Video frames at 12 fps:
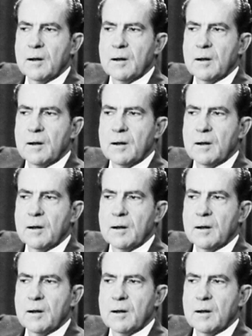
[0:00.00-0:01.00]

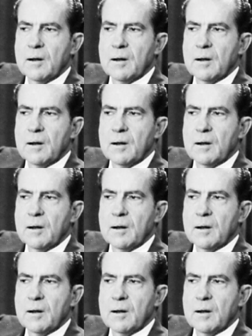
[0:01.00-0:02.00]

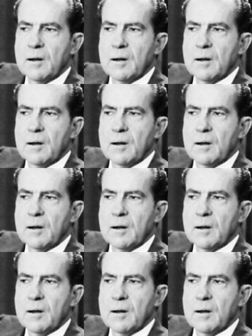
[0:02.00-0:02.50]
[no speech]